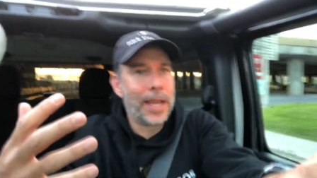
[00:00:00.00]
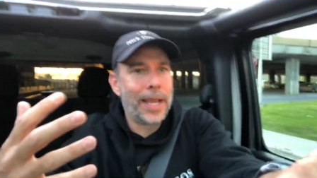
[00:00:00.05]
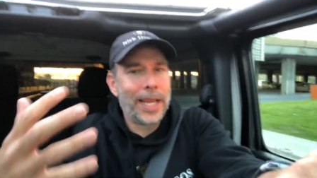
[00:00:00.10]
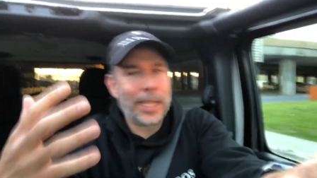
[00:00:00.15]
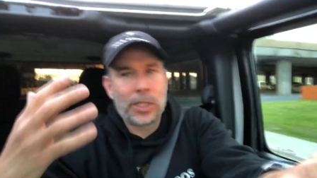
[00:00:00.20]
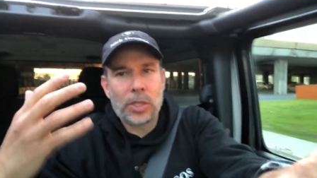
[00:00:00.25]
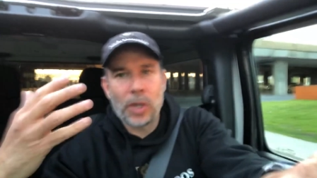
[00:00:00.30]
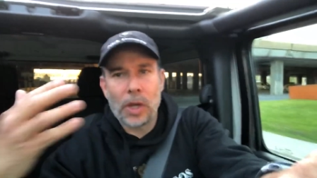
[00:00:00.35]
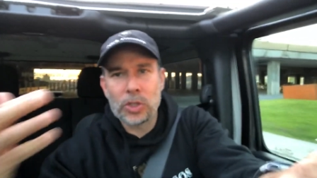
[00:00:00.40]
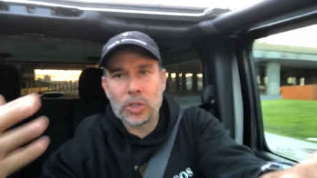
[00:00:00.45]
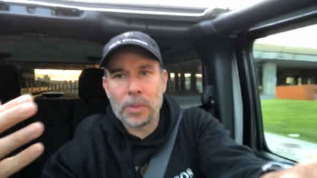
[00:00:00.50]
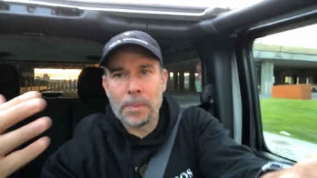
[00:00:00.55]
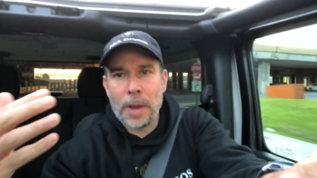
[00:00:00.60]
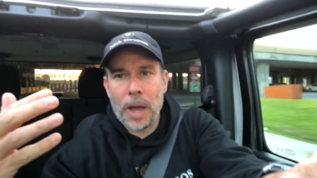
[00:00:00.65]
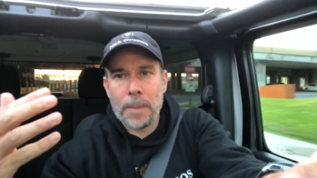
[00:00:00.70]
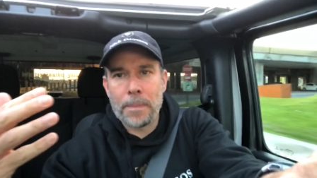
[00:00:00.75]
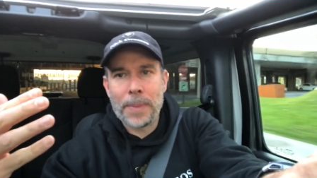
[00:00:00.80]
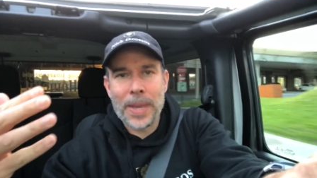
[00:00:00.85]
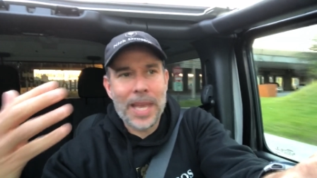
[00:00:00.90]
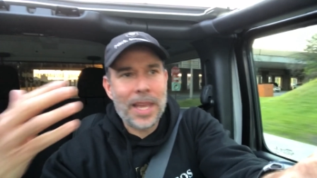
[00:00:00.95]
it's also
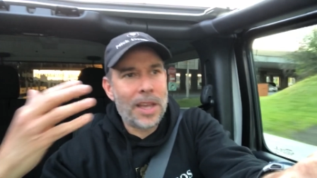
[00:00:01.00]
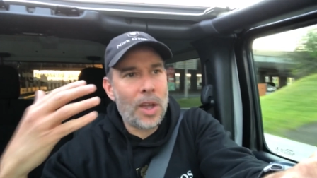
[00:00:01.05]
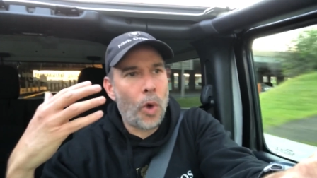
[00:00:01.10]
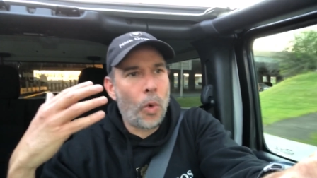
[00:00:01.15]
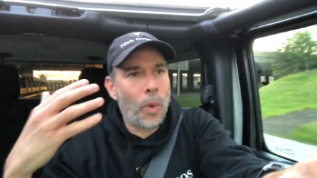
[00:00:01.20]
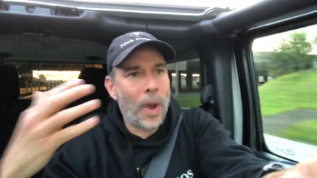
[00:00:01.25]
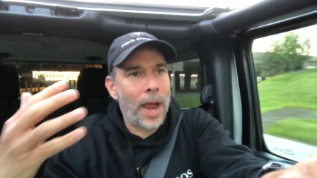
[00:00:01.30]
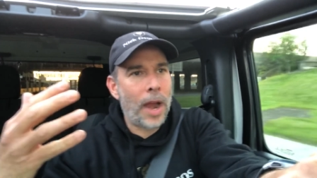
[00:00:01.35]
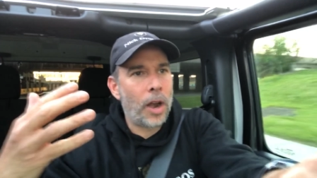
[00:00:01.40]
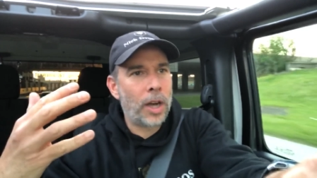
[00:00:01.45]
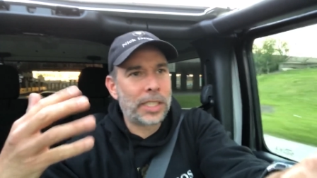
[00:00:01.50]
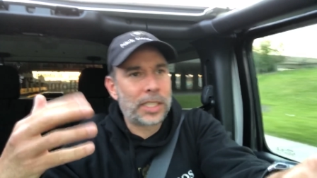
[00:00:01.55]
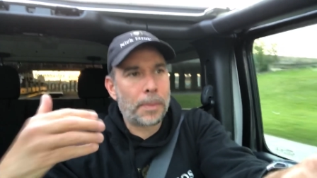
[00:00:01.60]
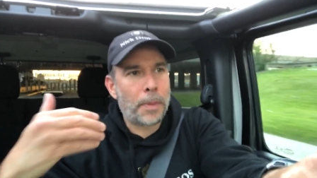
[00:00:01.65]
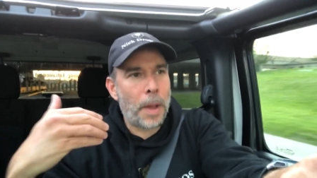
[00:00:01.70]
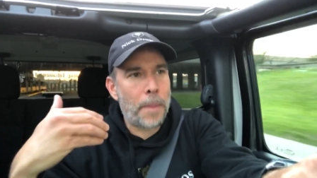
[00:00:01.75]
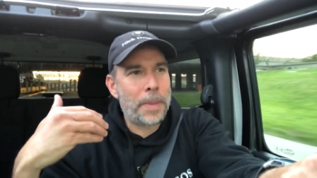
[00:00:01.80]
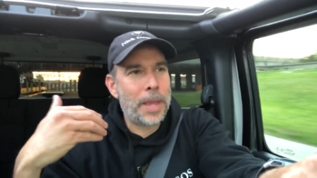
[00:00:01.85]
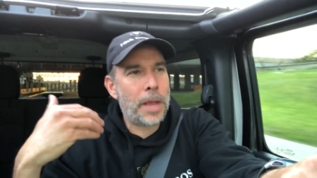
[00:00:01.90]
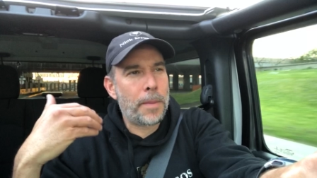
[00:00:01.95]
about being aware, it's
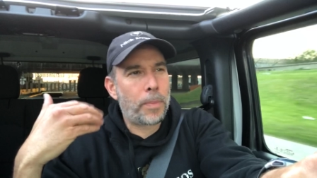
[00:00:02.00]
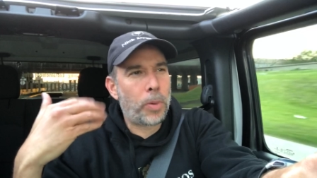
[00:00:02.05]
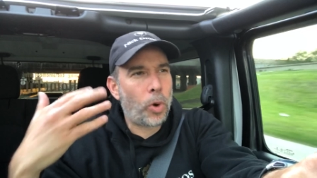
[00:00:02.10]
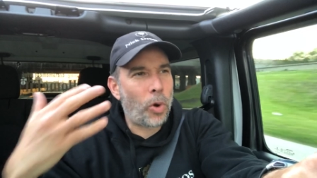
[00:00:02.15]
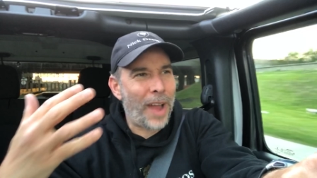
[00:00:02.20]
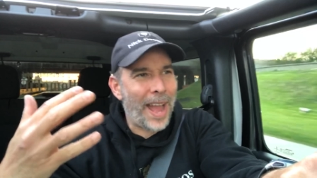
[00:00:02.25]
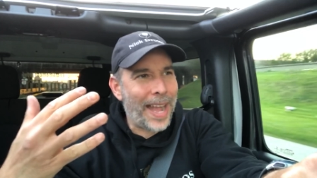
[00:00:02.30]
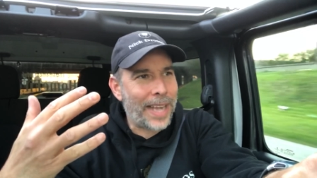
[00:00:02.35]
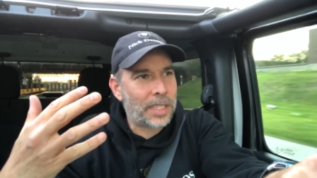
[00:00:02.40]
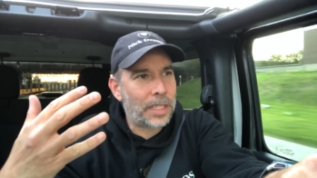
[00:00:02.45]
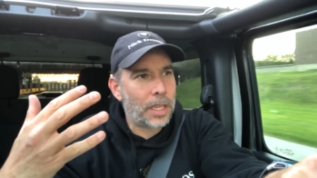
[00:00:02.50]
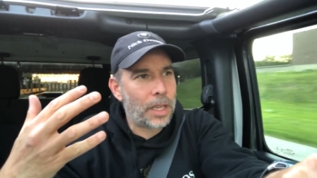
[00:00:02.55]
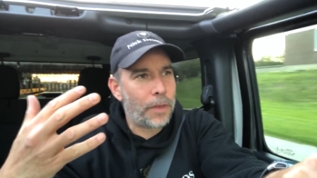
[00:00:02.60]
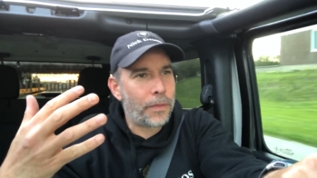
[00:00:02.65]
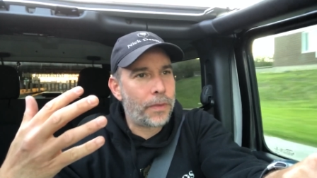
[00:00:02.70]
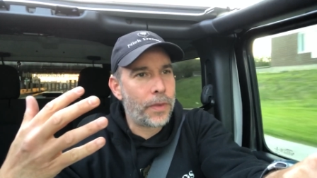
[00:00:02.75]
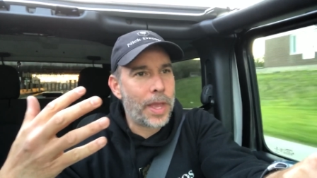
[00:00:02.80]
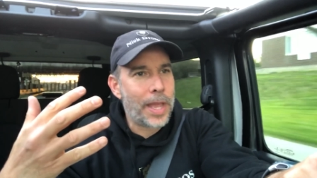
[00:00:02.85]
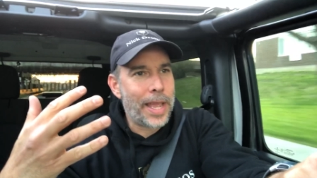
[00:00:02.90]
about being proactive,